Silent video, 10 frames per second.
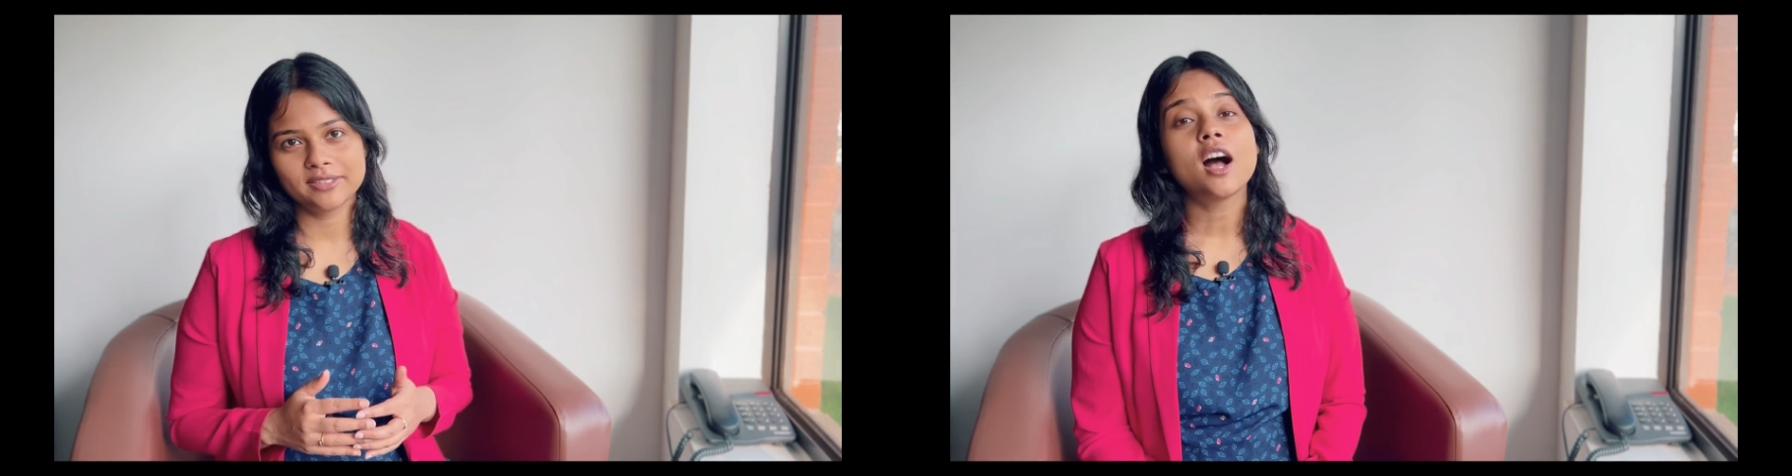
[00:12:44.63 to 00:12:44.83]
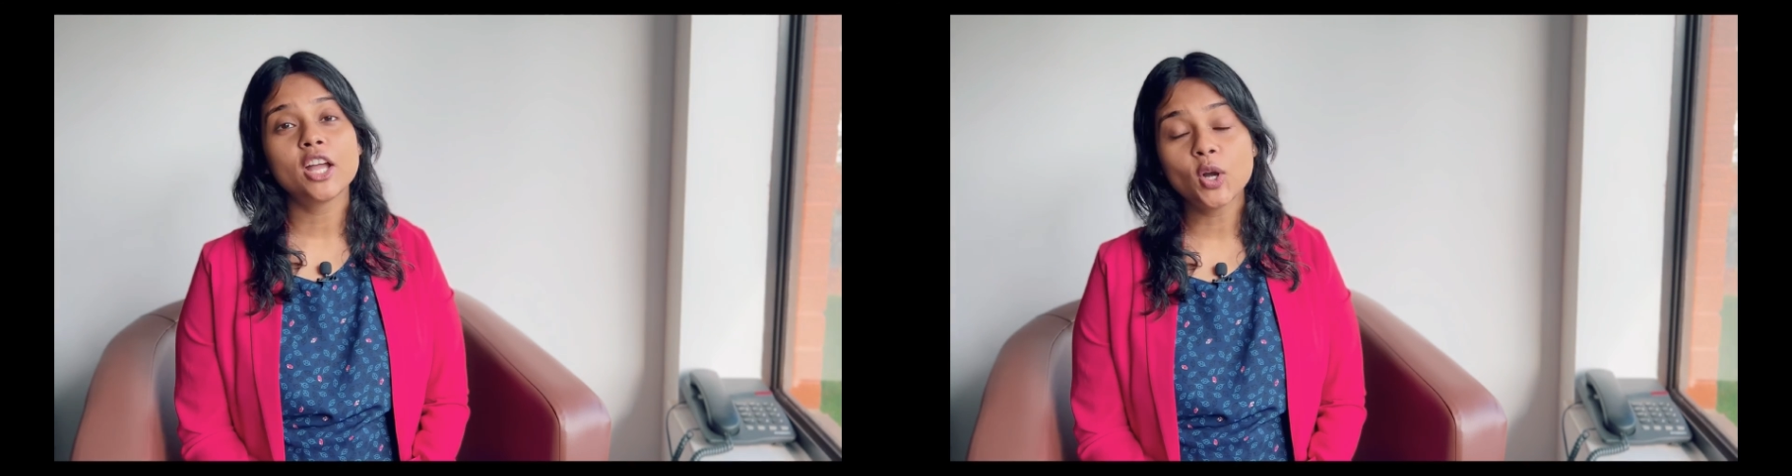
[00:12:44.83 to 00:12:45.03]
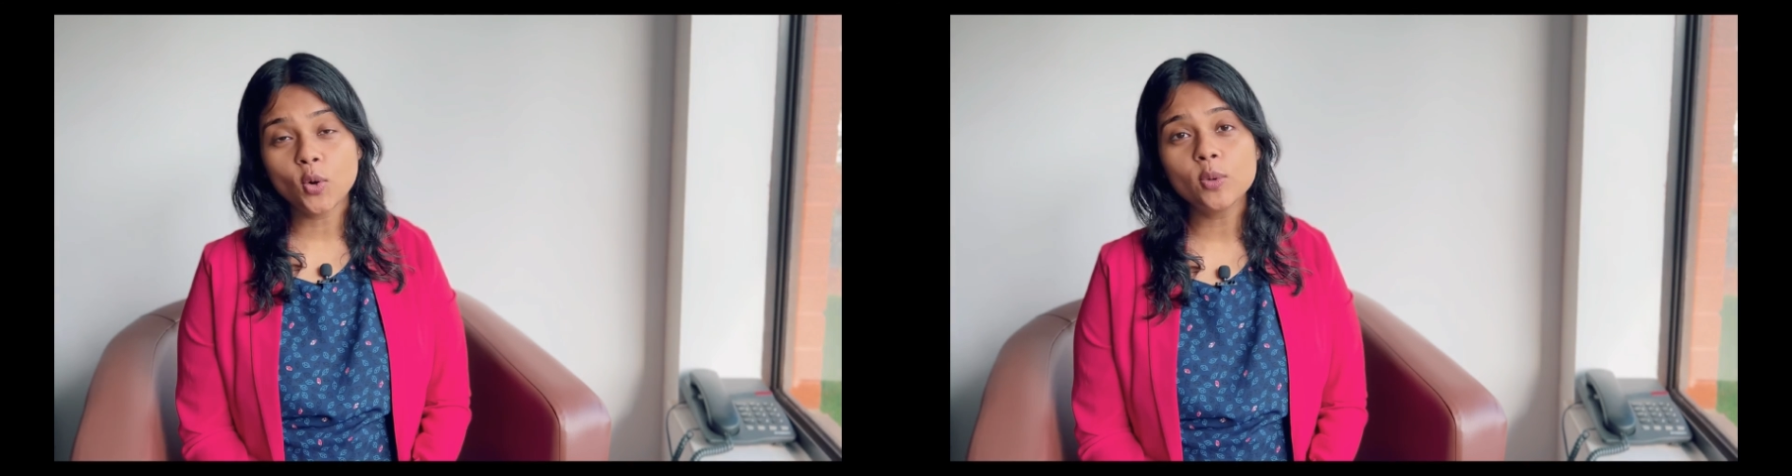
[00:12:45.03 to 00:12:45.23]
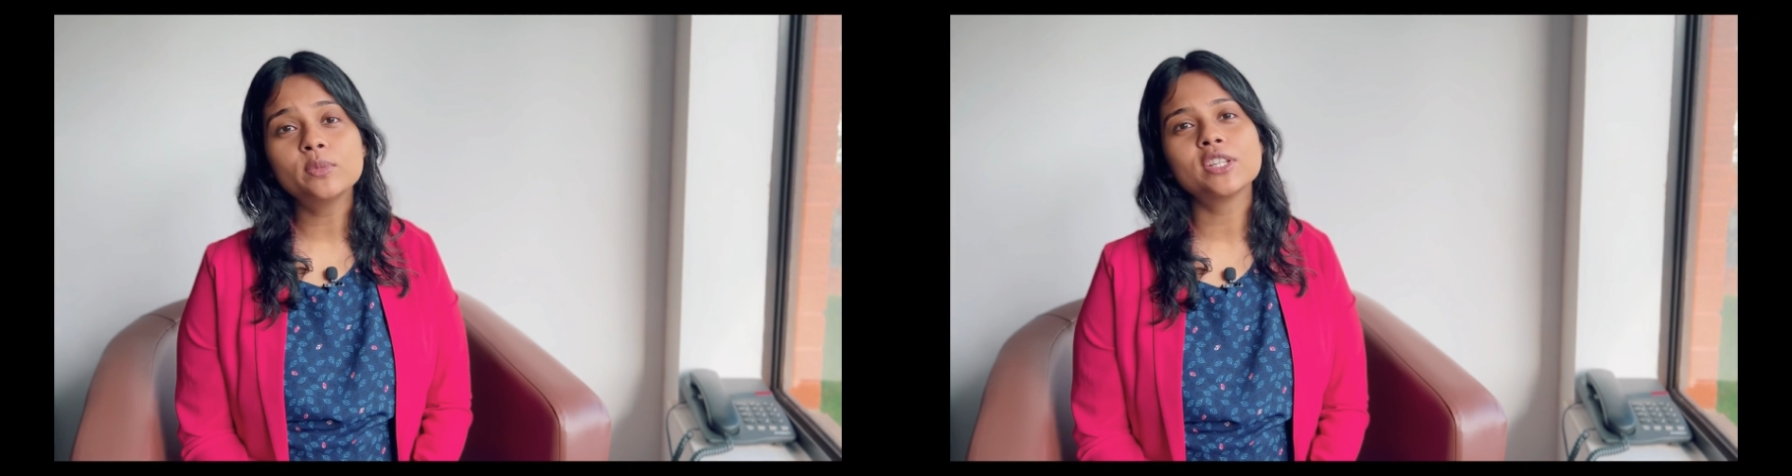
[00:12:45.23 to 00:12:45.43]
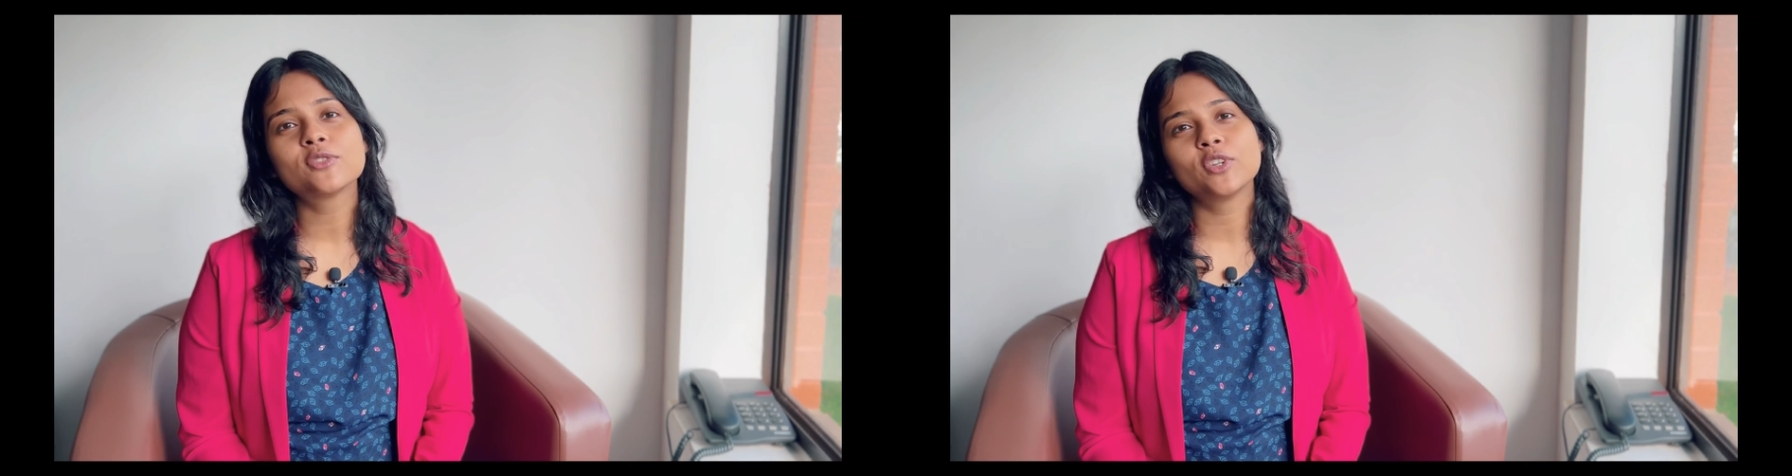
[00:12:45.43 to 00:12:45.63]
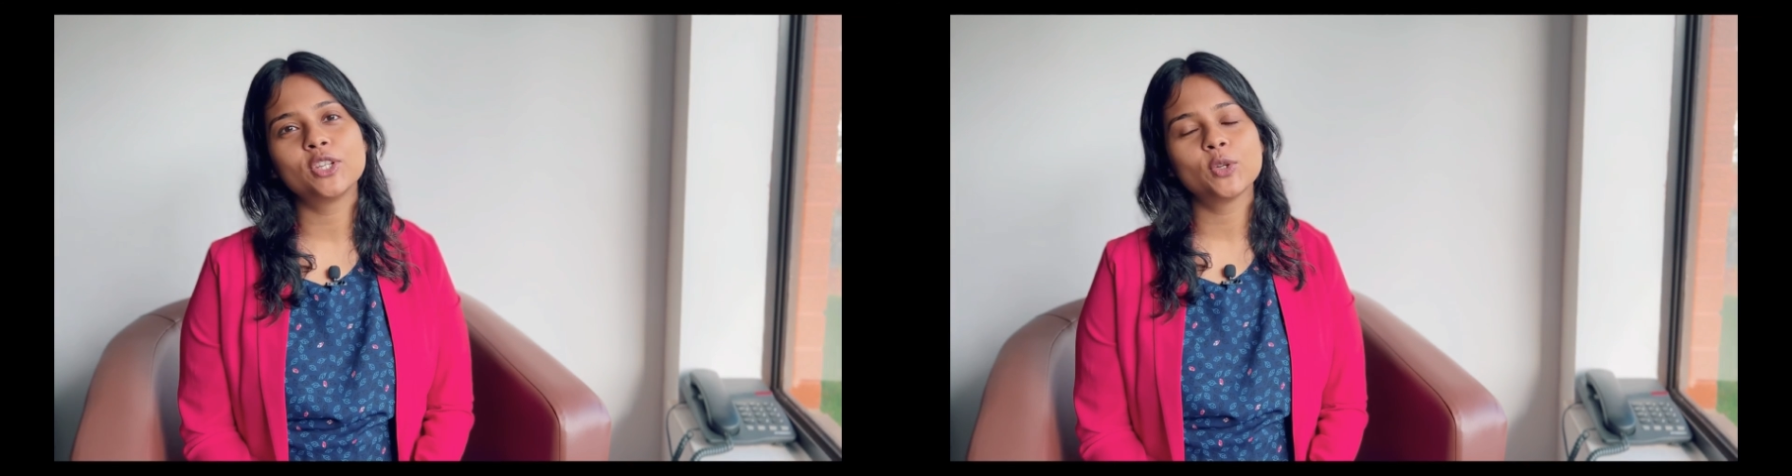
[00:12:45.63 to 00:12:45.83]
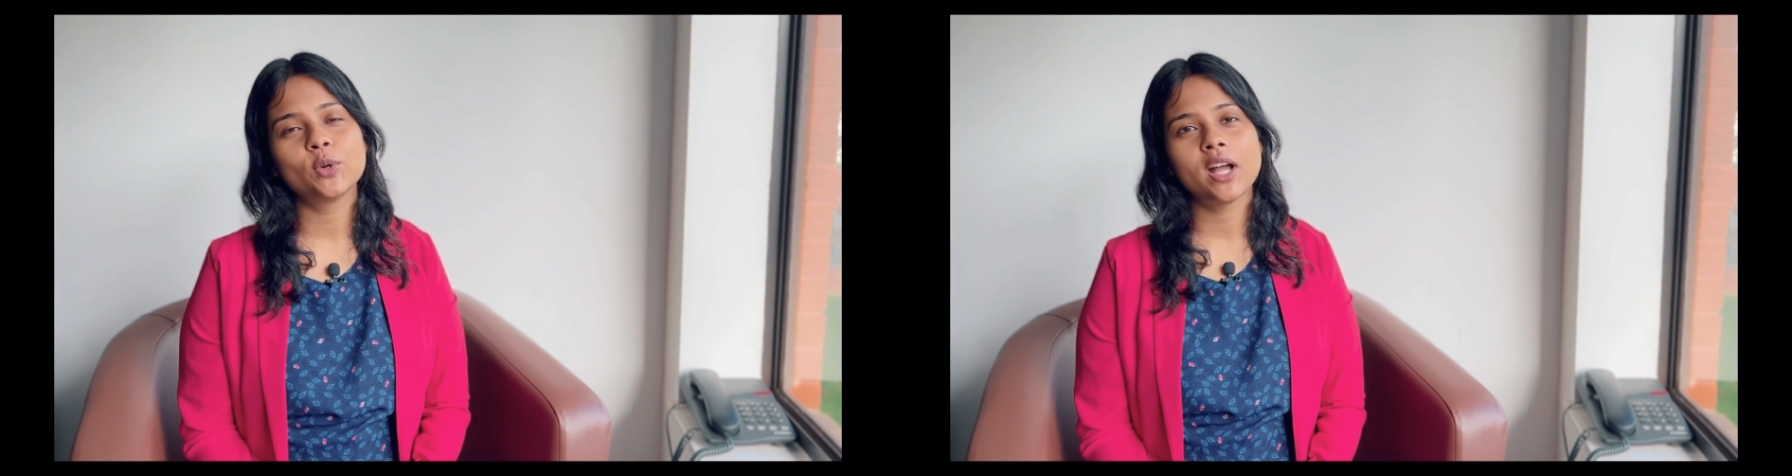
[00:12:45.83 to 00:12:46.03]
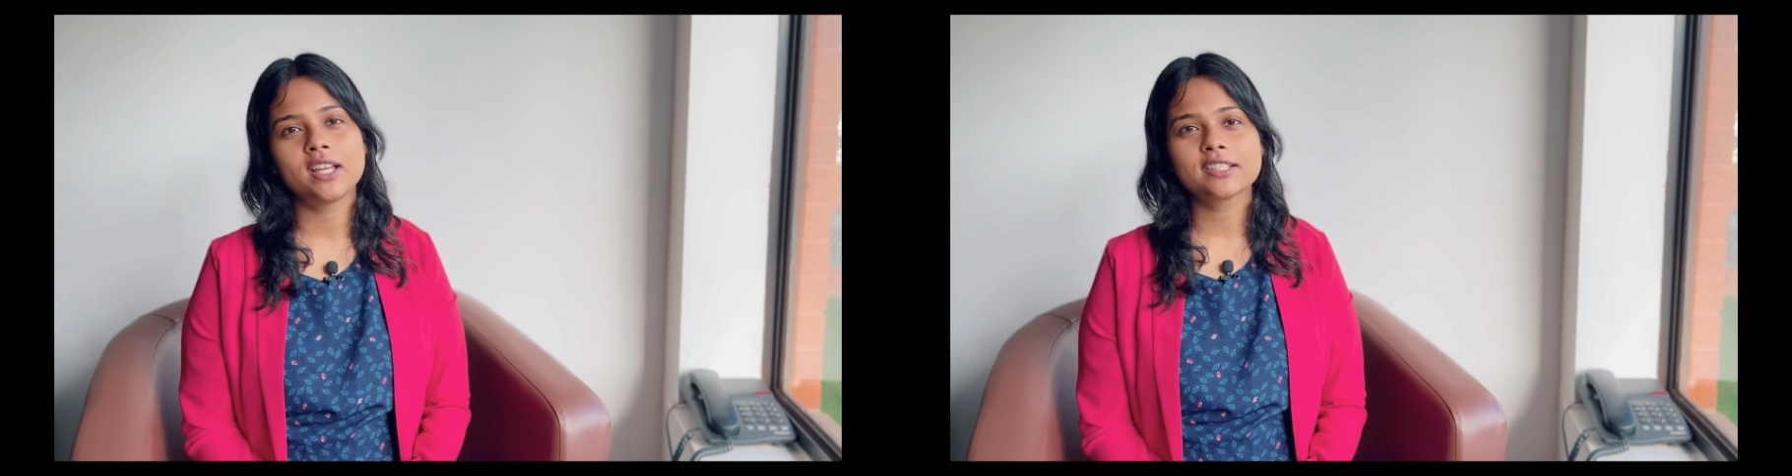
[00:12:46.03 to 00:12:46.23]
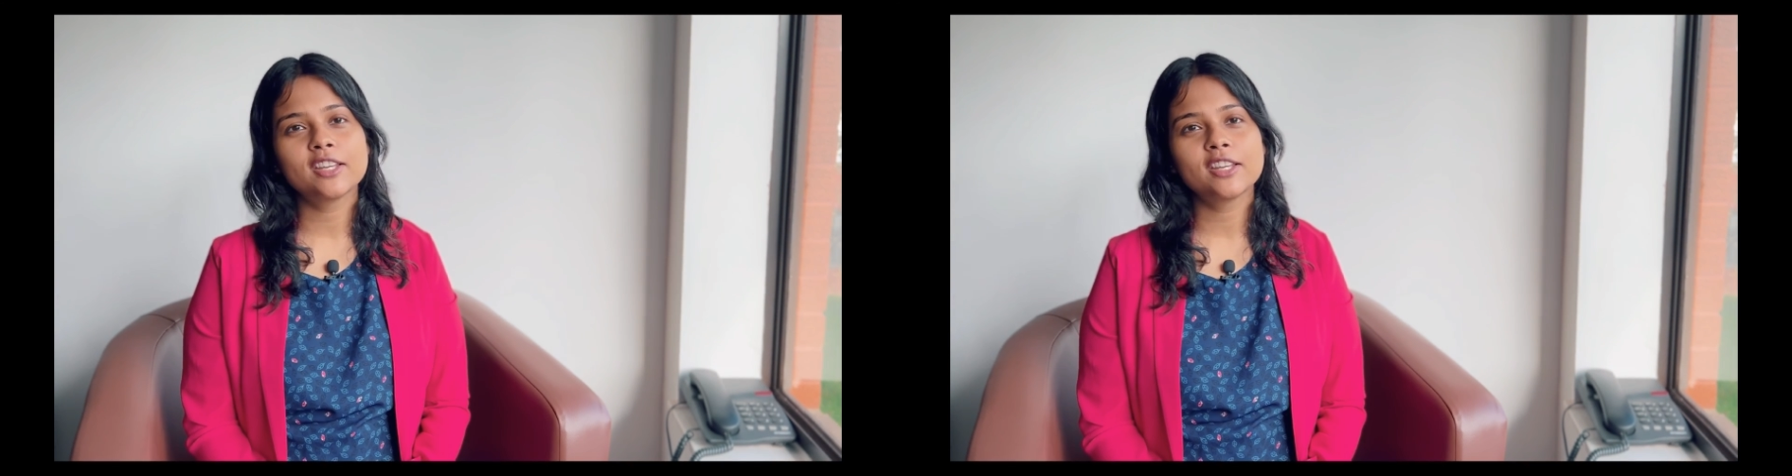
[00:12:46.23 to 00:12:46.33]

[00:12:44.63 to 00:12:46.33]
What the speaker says: I hope this video has